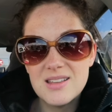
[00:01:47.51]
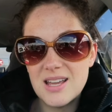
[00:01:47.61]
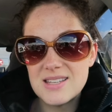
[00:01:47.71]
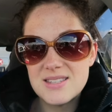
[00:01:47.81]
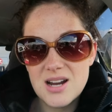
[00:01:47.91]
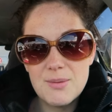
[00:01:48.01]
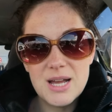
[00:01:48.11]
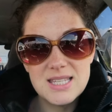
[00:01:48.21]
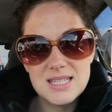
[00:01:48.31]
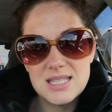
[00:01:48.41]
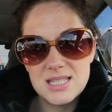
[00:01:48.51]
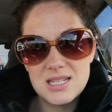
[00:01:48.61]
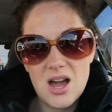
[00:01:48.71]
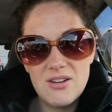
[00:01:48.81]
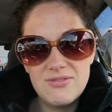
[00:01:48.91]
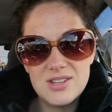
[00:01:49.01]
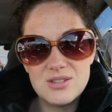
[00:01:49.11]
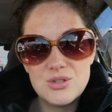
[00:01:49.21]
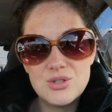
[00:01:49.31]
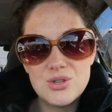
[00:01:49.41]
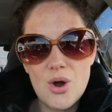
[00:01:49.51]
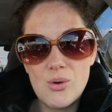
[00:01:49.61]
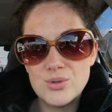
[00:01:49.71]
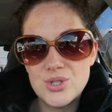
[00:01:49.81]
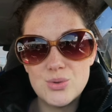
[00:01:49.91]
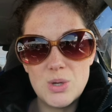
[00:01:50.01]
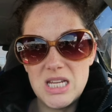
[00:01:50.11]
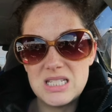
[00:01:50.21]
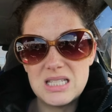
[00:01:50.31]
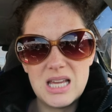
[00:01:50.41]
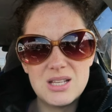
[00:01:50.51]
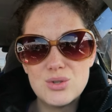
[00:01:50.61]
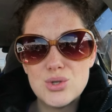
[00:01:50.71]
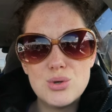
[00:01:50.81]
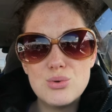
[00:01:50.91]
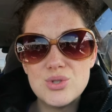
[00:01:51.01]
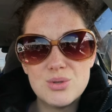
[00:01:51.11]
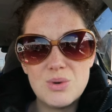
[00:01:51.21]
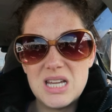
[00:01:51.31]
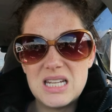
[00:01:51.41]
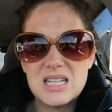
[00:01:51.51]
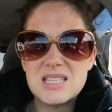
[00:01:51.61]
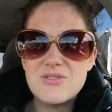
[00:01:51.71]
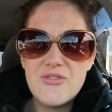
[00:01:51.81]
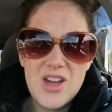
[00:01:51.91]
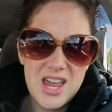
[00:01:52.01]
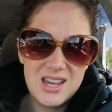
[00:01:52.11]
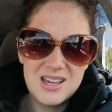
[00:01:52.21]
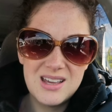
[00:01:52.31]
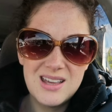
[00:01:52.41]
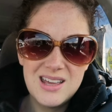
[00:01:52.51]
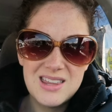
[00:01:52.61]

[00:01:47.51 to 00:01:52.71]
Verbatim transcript: Like Starbucks' stuff is so sweet, like too sweet, and it's fake.